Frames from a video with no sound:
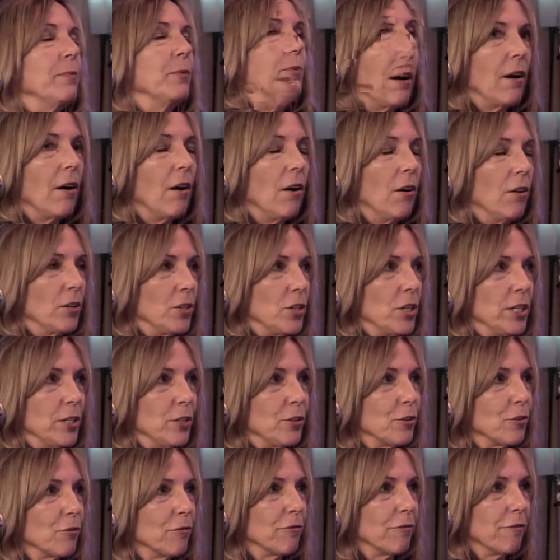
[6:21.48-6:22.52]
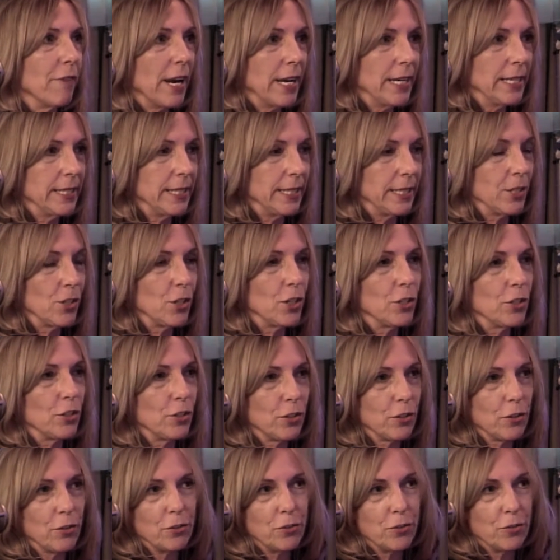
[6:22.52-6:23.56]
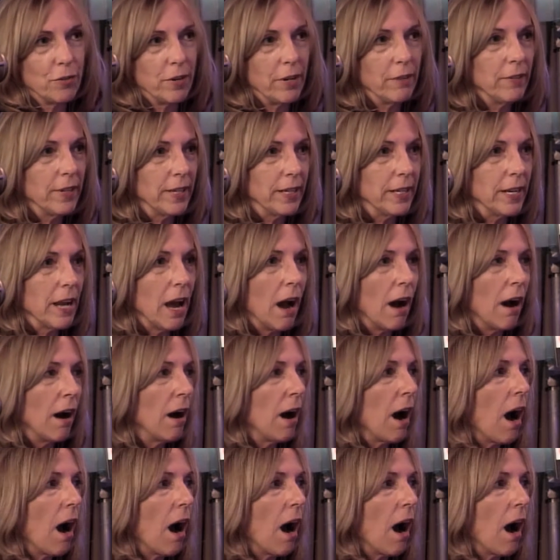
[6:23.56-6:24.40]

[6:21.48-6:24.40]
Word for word: people say, oh, she's crazy, she's so driven.